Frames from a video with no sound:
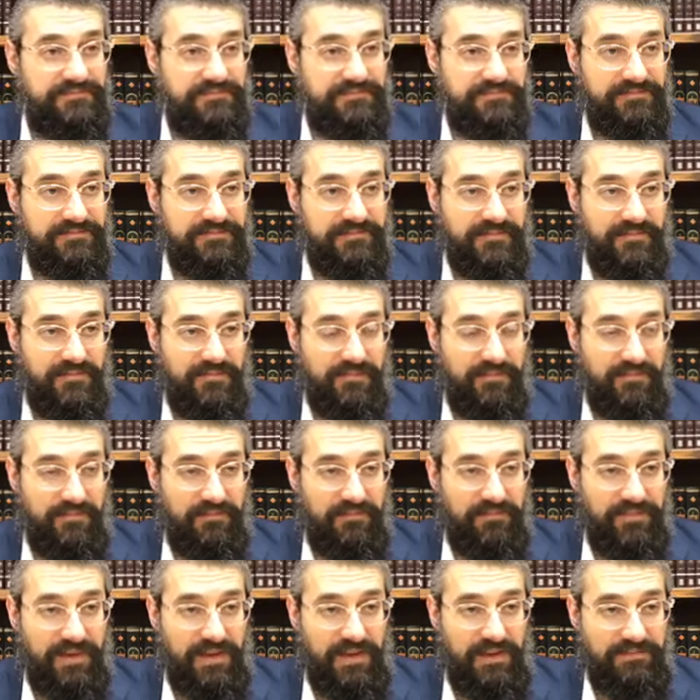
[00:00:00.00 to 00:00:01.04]
So in this
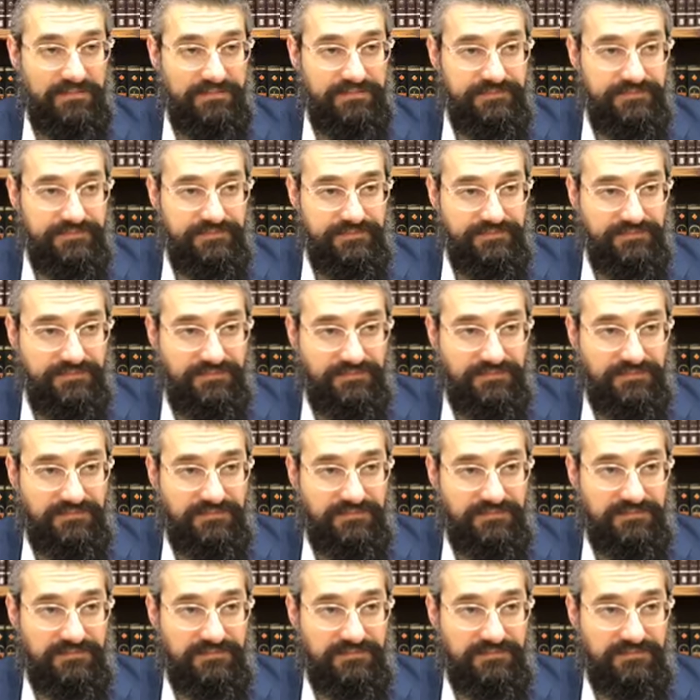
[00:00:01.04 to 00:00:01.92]
particular instance, this is